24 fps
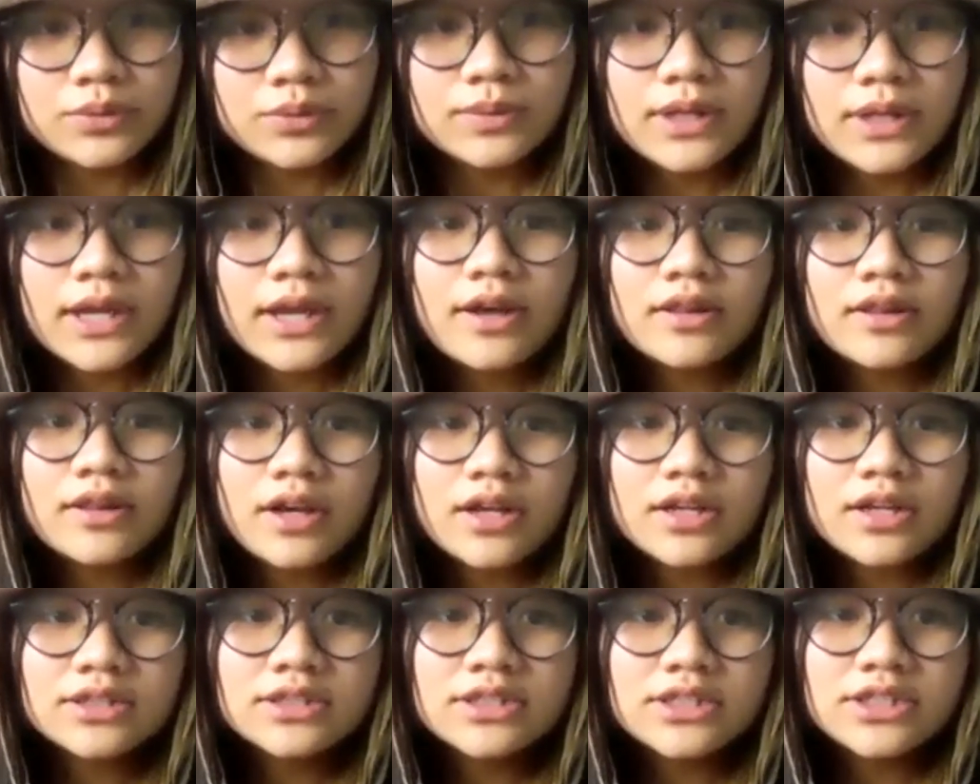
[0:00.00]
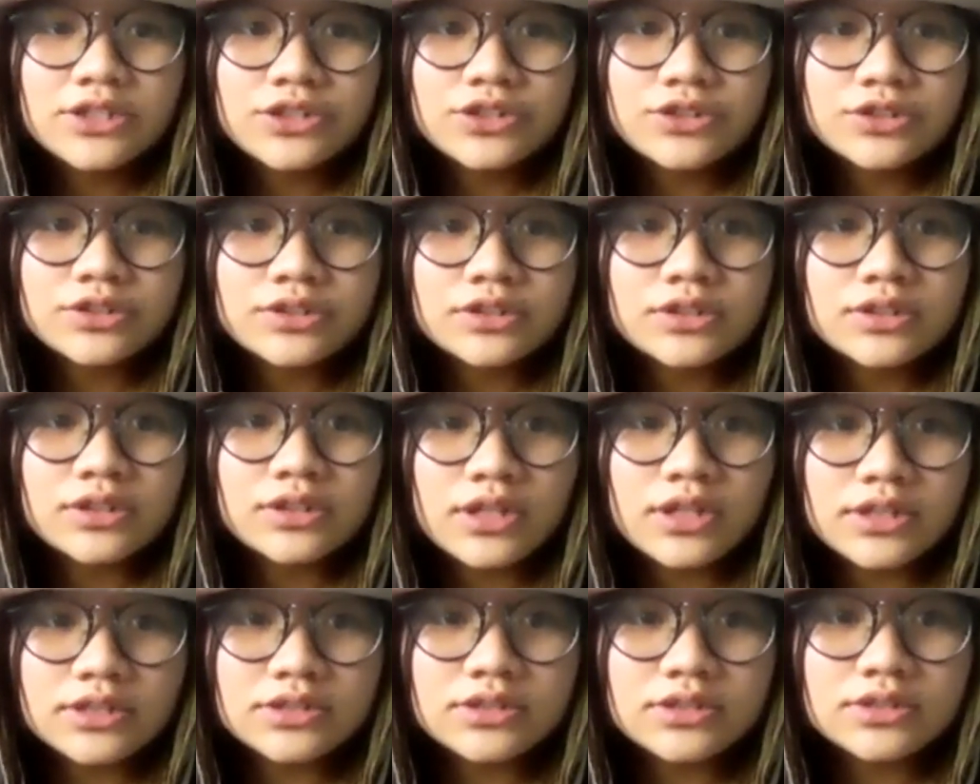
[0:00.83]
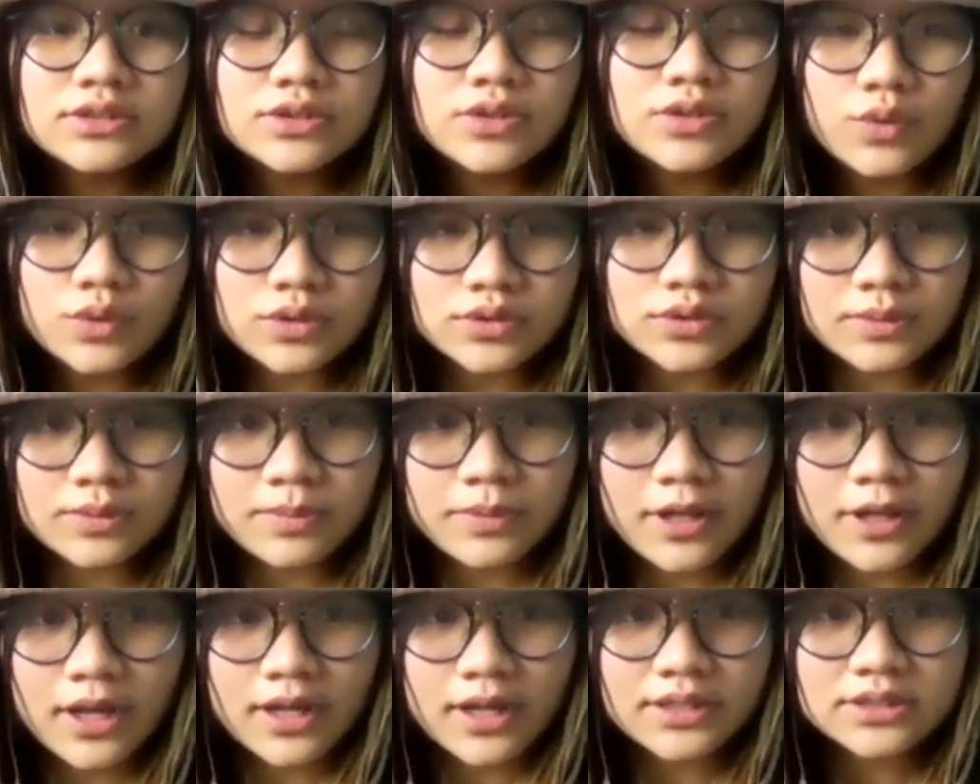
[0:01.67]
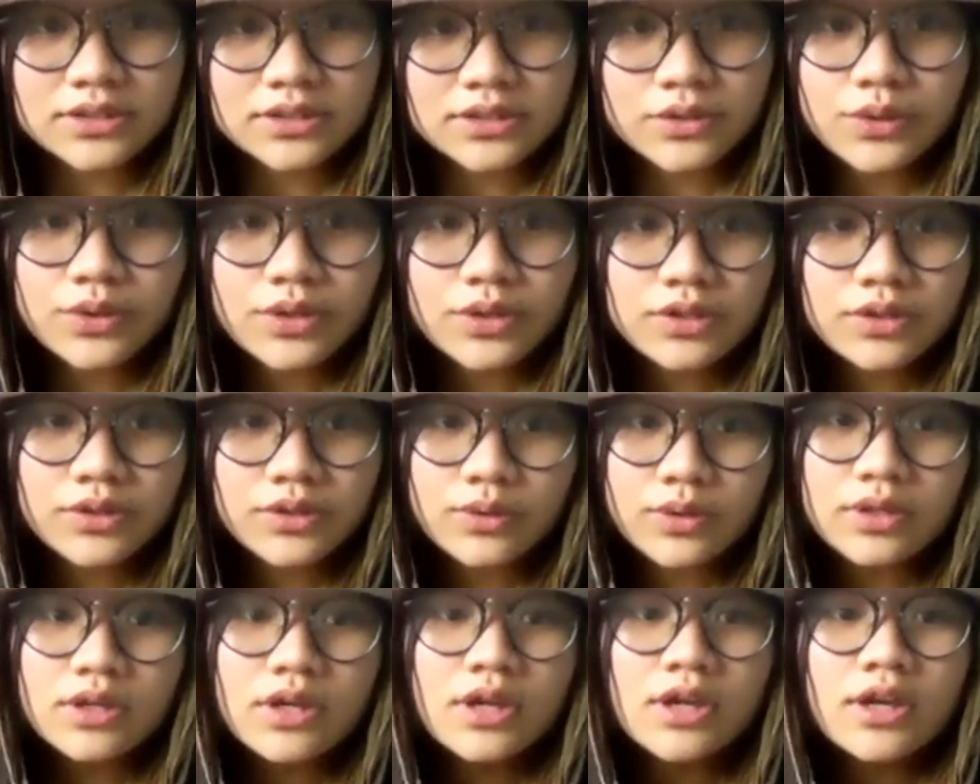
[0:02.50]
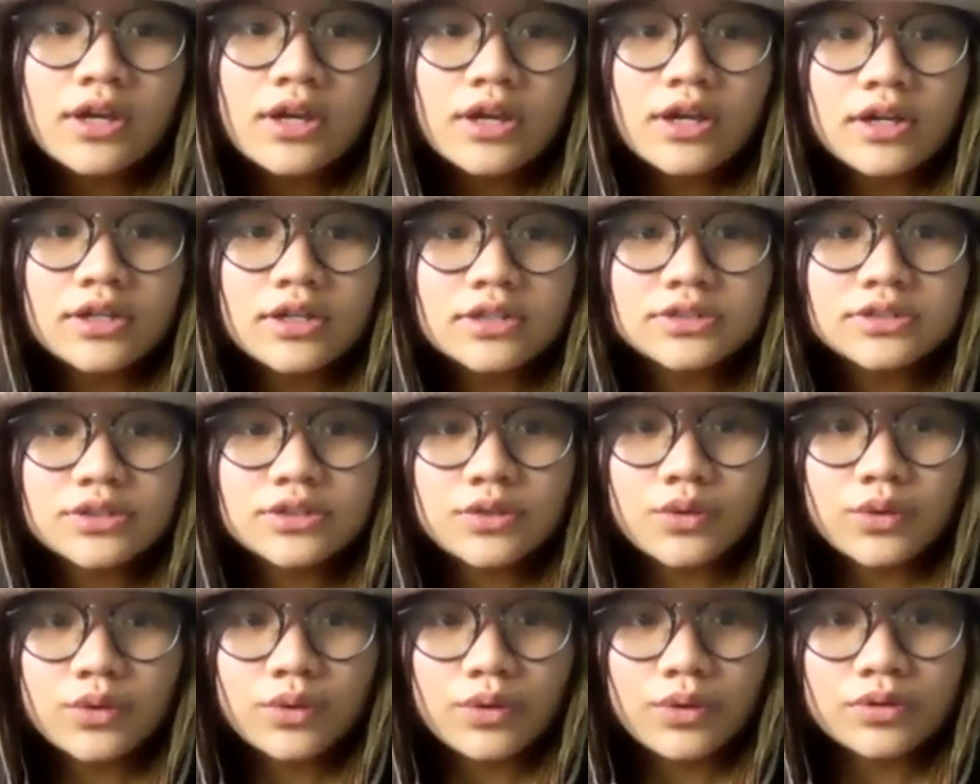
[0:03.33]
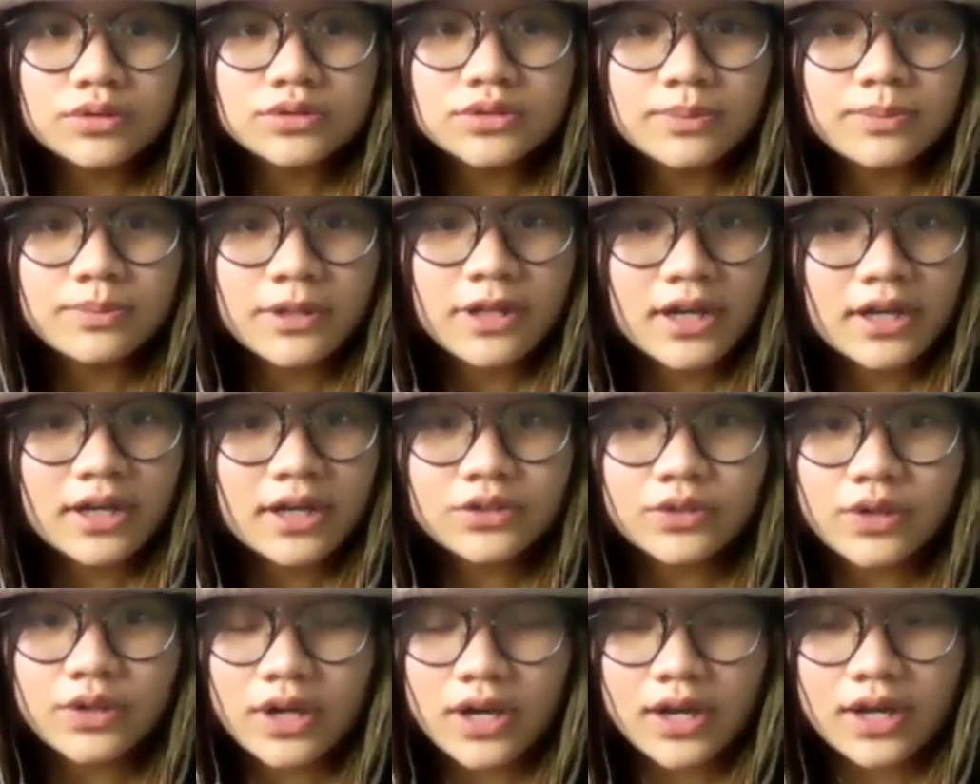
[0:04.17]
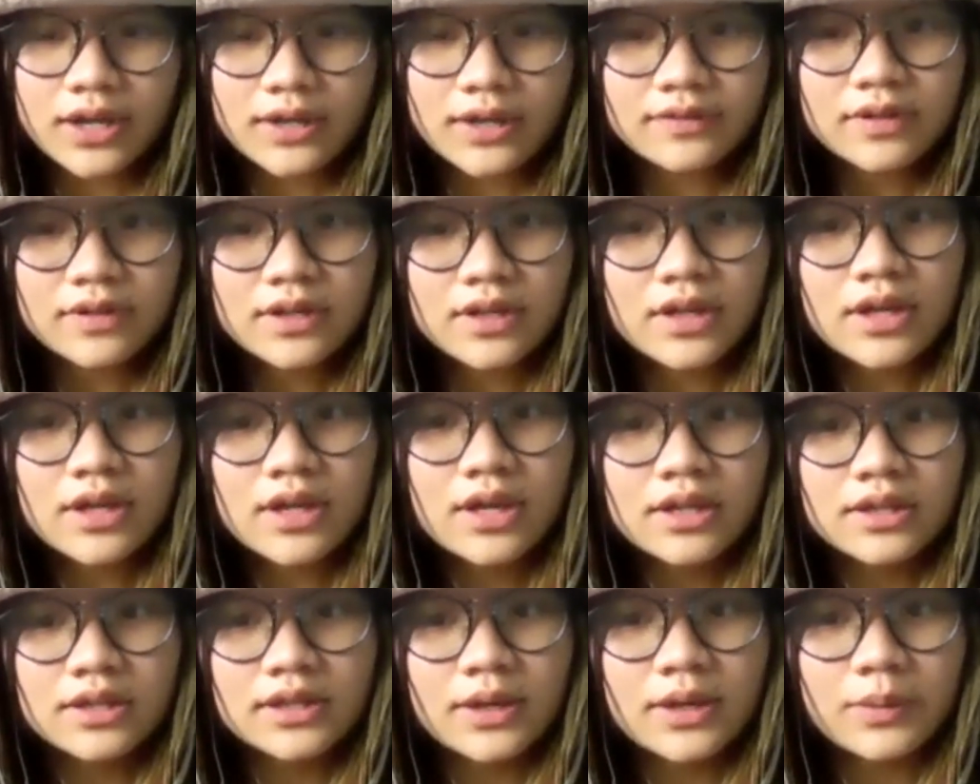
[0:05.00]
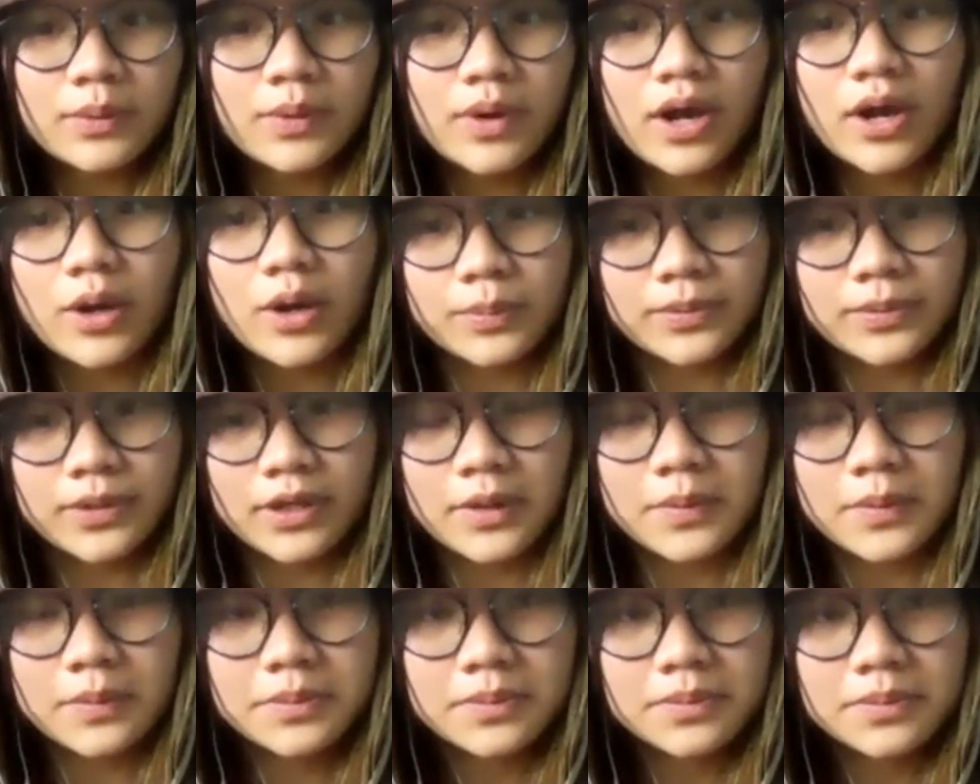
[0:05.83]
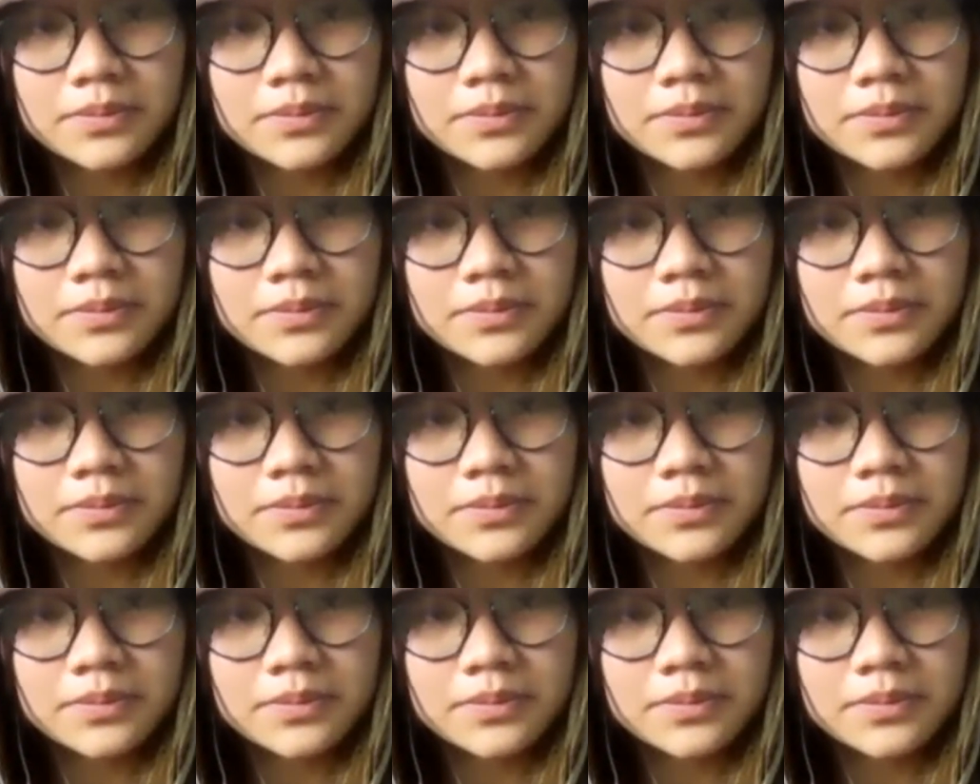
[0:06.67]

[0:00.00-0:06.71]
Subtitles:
Like a lot of teachers need school supplies, so you can do a school supply drive that will help them.